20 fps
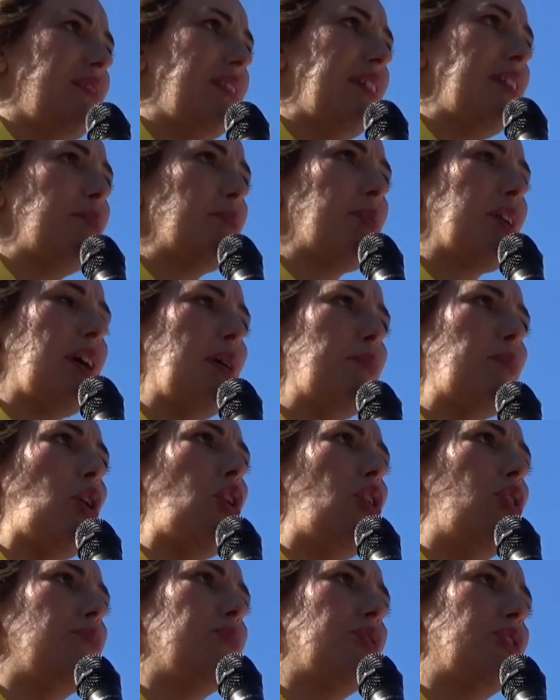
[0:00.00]
Let him come
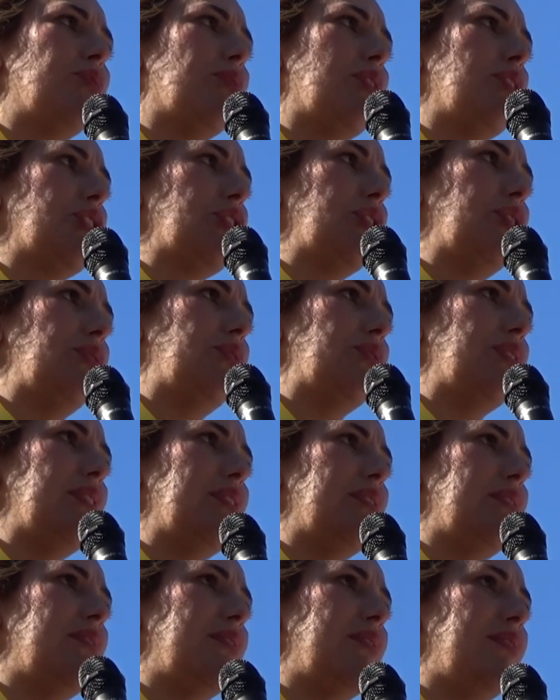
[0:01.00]
home to our
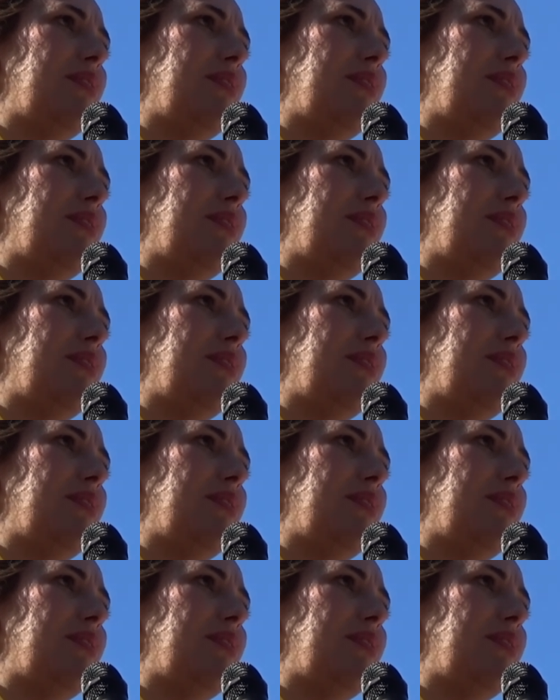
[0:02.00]
children.